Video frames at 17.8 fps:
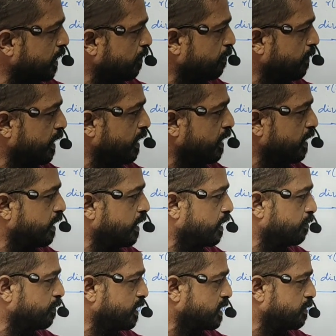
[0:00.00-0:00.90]

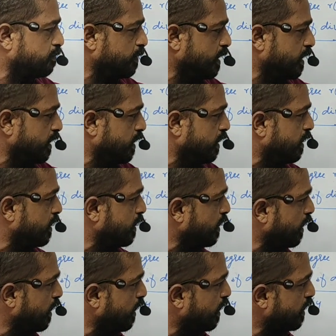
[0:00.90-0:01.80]
remainder must
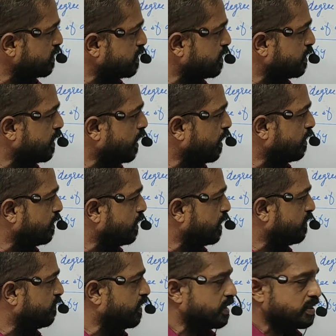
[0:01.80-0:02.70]
be less than
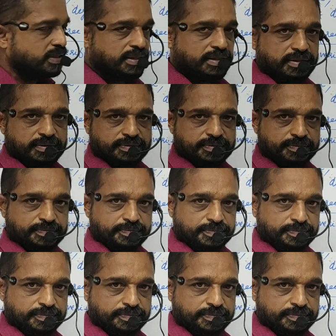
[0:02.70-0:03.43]
the divisor.